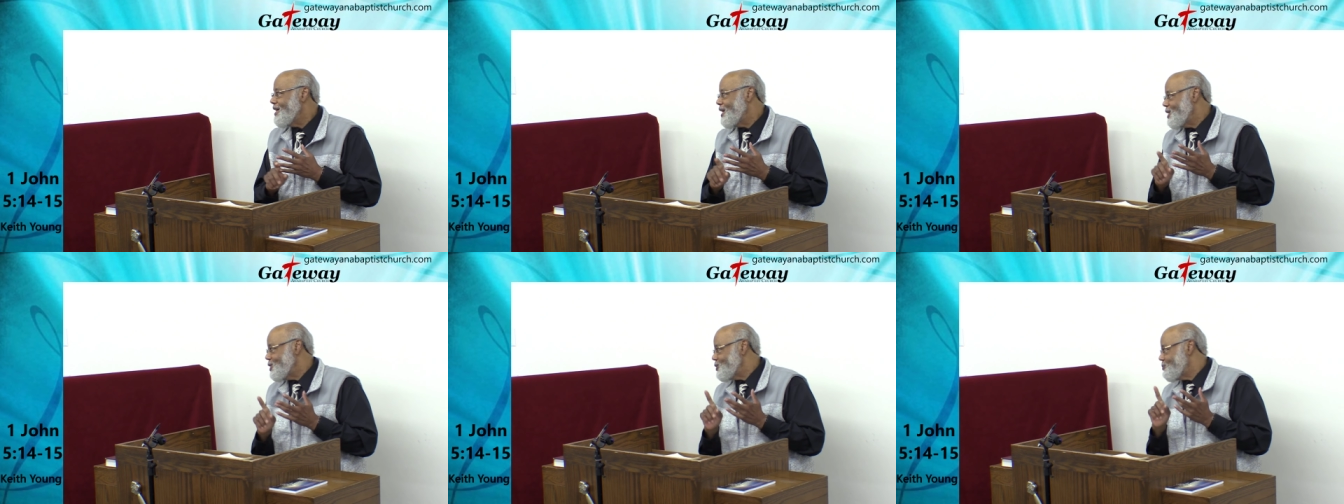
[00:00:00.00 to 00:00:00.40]

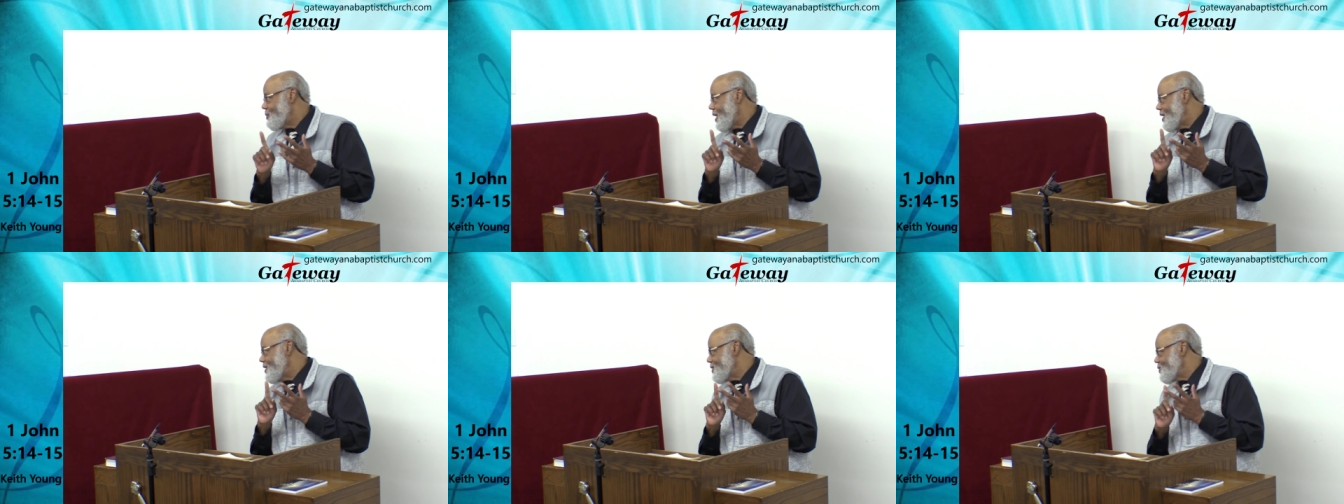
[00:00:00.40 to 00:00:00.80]
It is
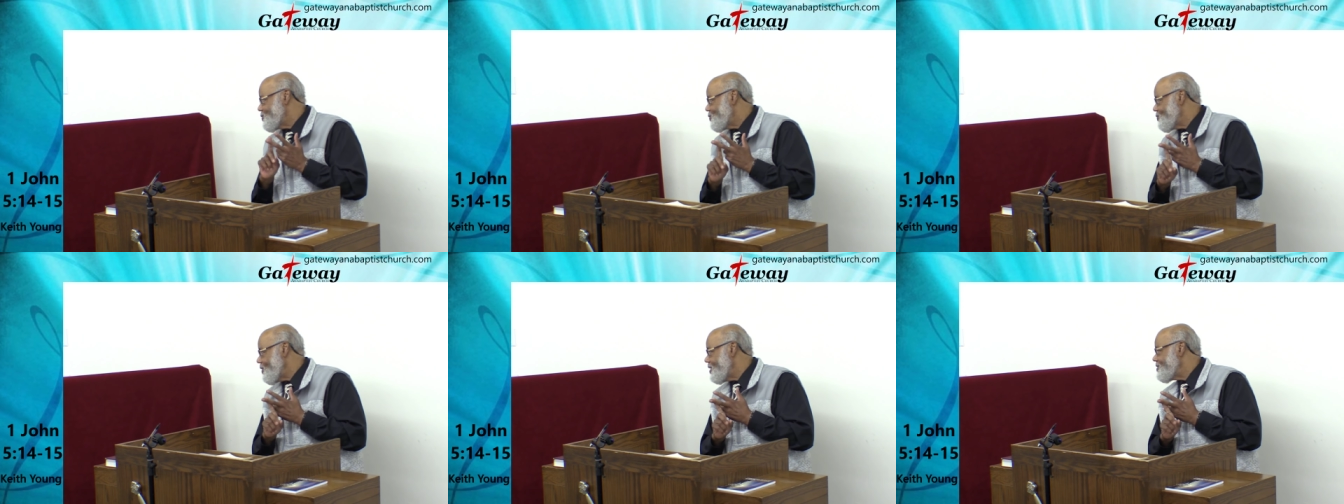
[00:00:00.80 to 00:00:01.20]
better to
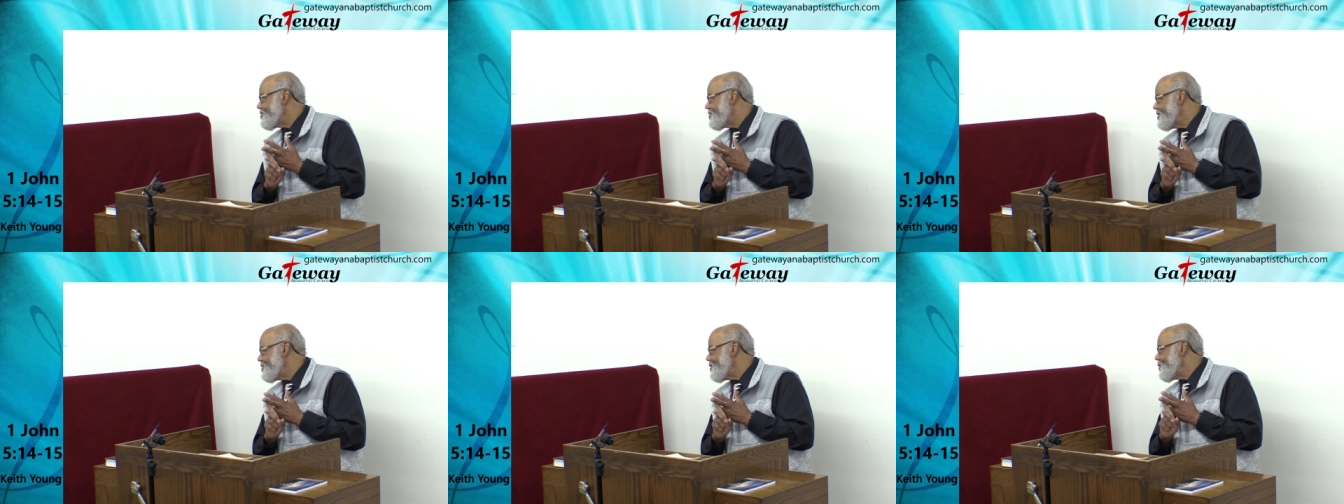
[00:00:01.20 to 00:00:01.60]

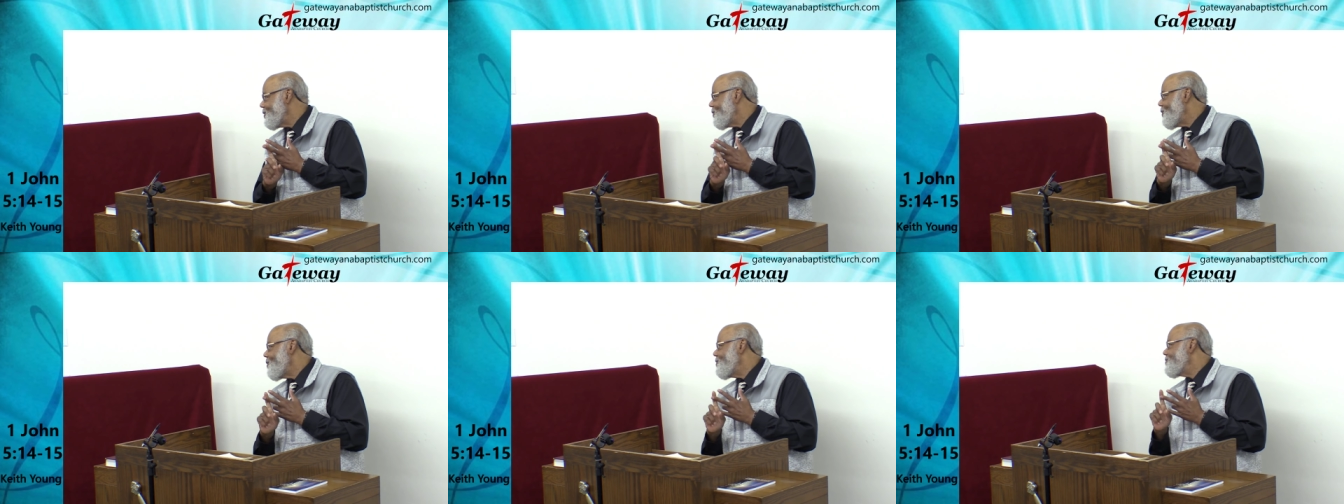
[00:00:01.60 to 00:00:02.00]
trust in the
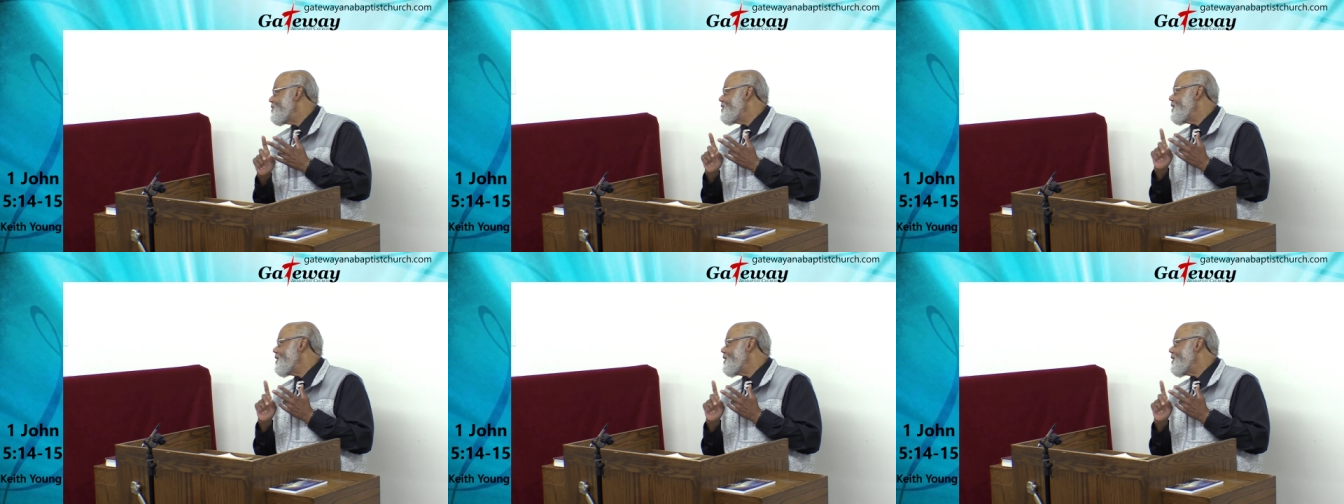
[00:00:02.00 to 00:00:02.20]
Lord